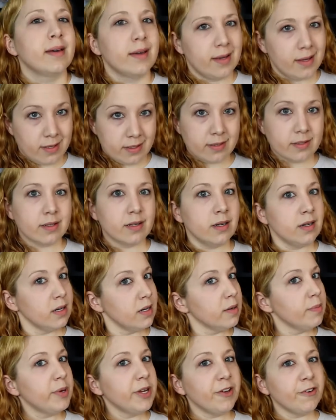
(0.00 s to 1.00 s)
it's going
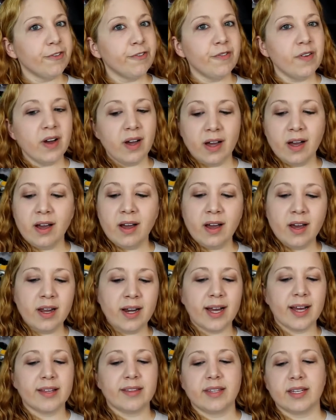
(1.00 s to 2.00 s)
to be
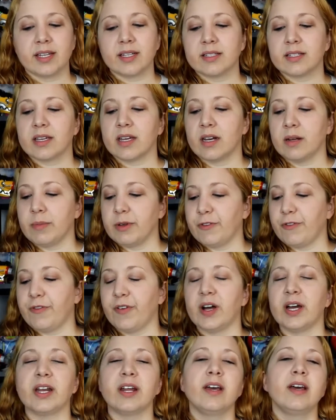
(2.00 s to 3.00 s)
fun i think it's going to be
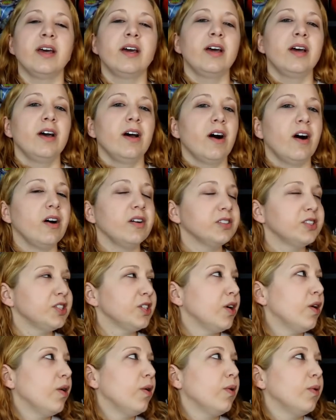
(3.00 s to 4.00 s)
fun
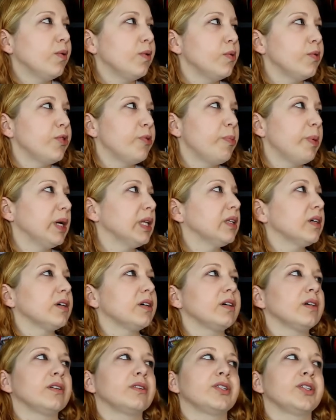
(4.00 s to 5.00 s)
also the
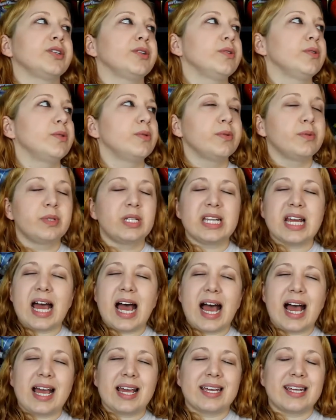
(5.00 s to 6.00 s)
butler dude
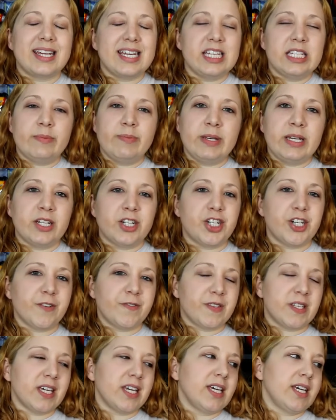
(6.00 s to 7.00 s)
uh, he's being
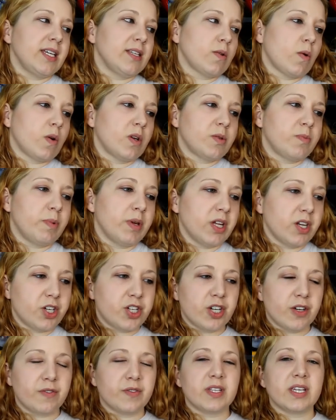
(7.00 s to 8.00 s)
shifty he's always being
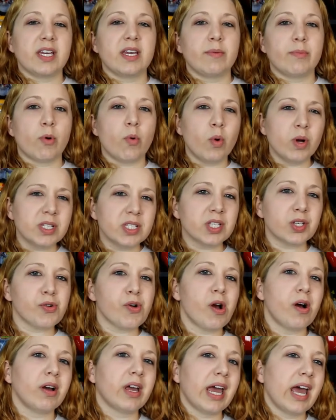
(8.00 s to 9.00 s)
shifty but once
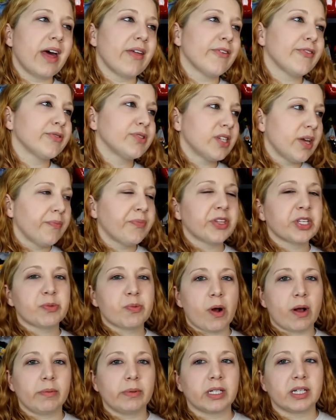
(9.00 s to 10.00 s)
they're all gathered something's
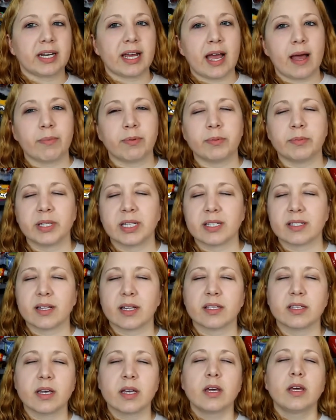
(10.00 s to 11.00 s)
probably going to happen because
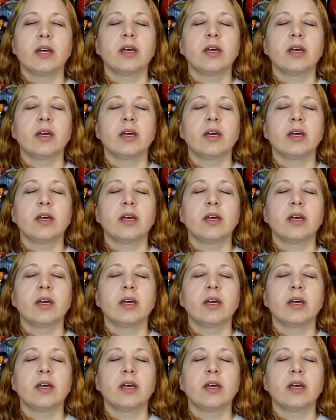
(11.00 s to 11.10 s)
that's